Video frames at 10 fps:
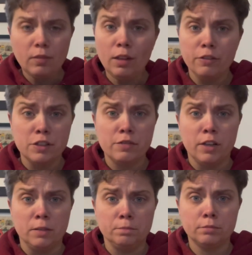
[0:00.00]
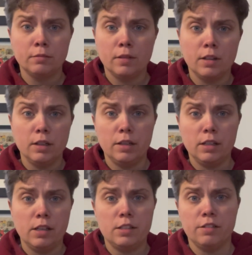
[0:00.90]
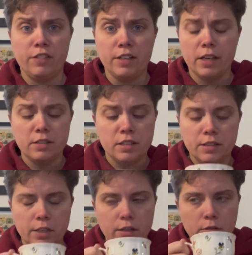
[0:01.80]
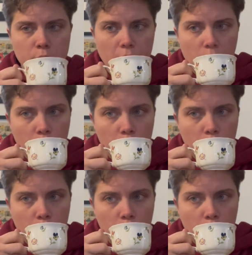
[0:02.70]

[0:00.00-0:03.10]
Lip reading: First of all, it's a fantastic tea. Wow.